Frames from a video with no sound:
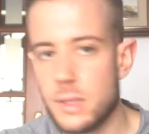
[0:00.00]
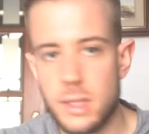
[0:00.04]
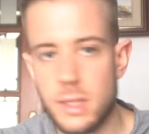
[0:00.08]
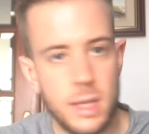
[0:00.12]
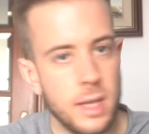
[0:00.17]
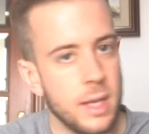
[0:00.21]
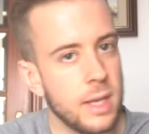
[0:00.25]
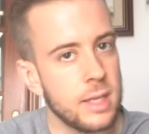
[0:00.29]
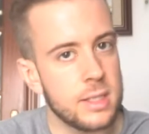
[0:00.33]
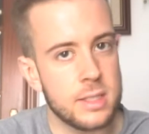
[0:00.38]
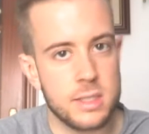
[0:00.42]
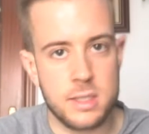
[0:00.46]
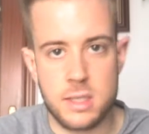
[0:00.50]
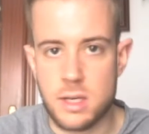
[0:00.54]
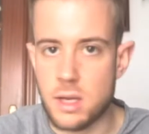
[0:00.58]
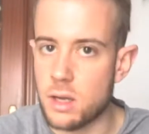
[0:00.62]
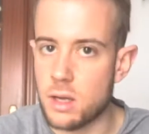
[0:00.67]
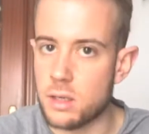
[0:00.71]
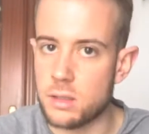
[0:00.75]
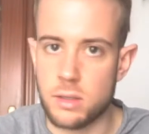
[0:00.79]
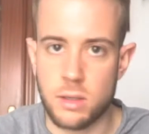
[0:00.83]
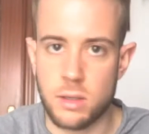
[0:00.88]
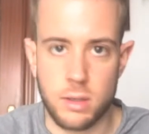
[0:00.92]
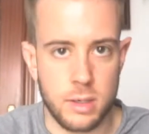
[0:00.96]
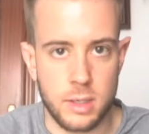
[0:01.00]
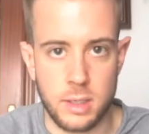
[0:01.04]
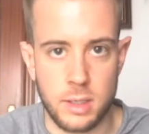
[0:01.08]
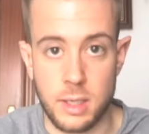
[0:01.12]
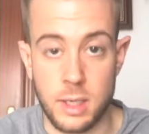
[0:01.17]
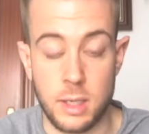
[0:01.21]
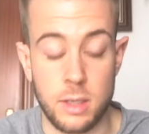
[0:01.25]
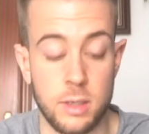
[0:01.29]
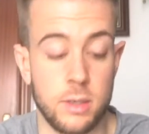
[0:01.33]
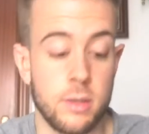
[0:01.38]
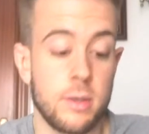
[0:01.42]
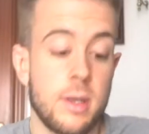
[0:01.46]
it's not gonna
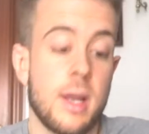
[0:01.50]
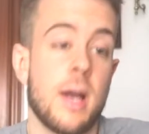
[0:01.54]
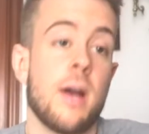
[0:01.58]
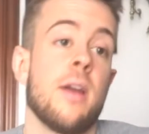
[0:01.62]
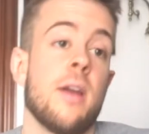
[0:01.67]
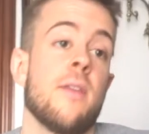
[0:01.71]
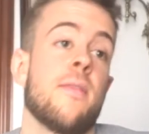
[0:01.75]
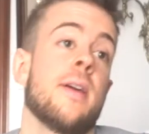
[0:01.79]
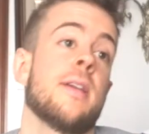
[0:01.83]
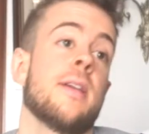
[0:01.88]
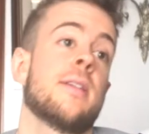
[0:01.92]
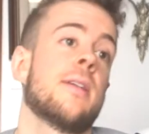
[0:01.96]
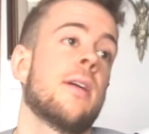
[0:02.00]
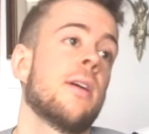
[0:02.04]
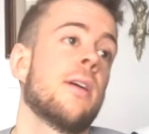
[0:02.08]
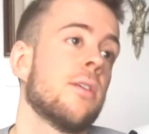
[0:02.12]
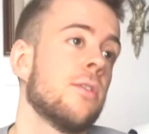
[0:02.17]
kill you. Now, if I start